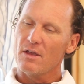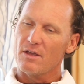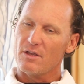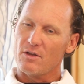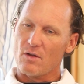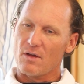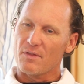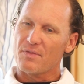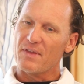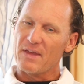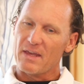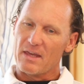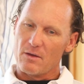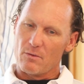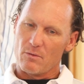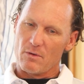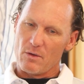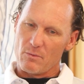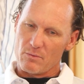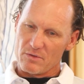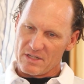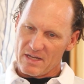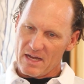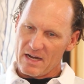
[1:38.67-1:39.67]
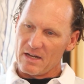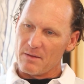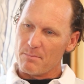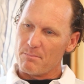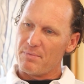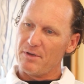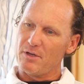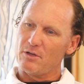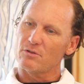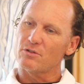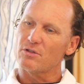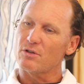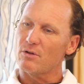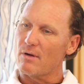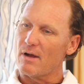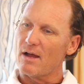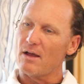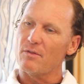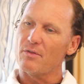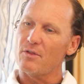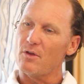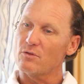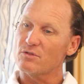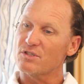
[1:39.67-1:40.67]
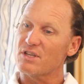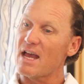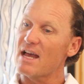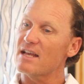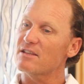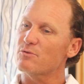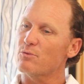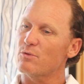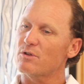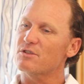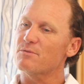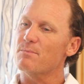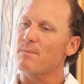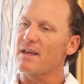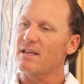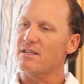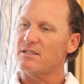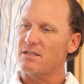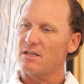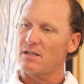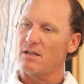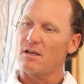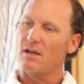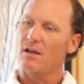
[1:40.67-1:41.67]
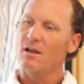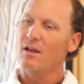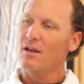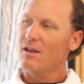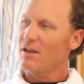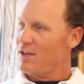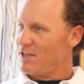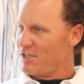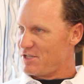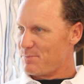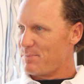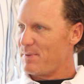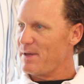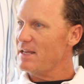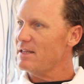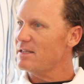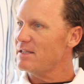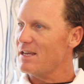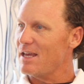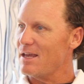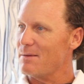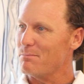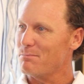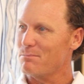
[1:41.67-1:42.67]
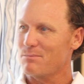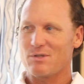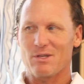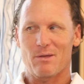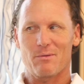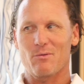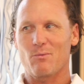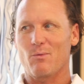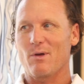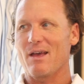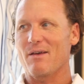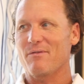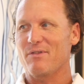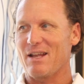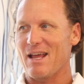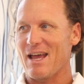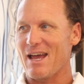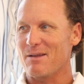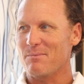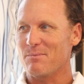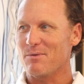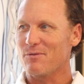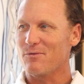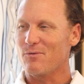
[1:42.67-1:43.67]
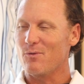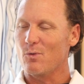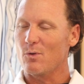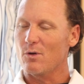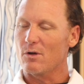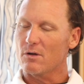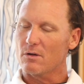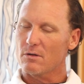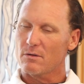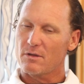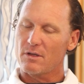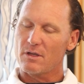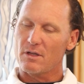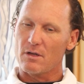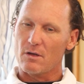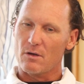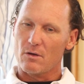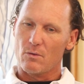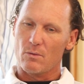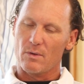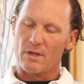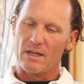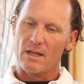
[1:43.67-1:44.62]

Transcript: You know, I think it was kind of built around those guys, which makes it a speed team, something we haven't had before, you know.